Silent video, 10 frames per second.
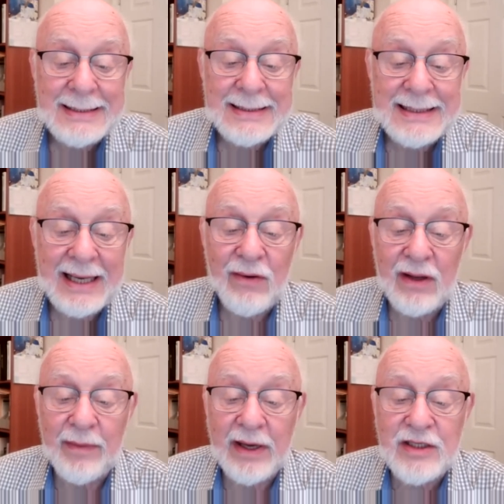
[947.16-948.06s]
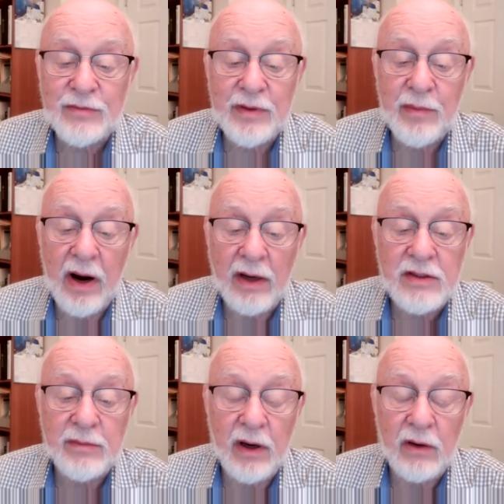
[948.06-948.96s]
Now I'll make some remarks
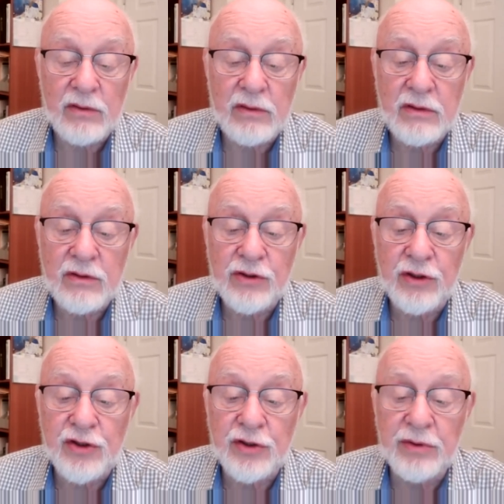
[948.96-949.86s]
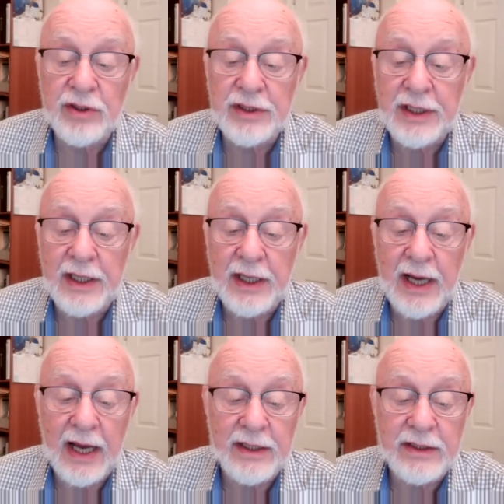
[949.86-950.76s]
about church unity
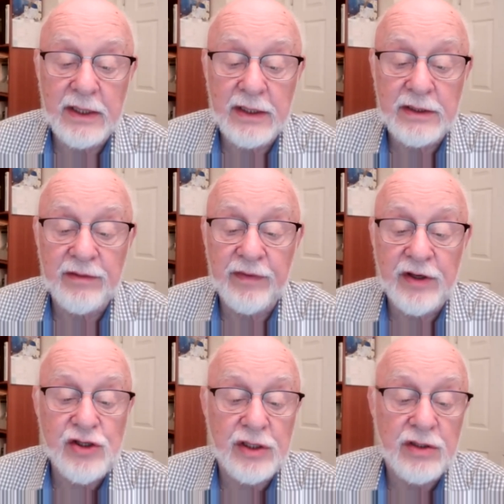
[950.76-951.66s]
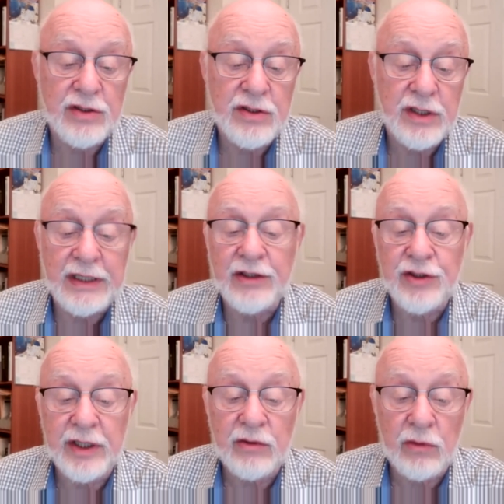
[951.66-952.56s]
and divisions in
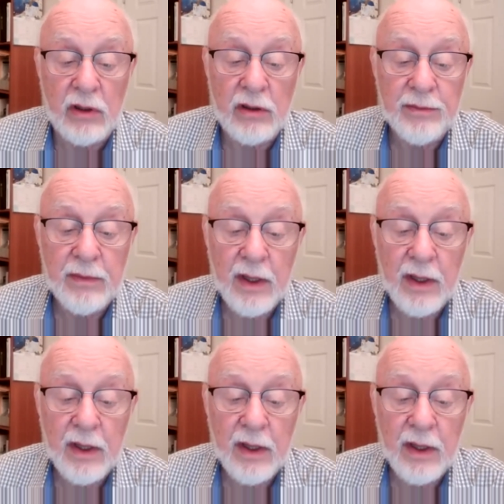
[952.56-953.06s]
general.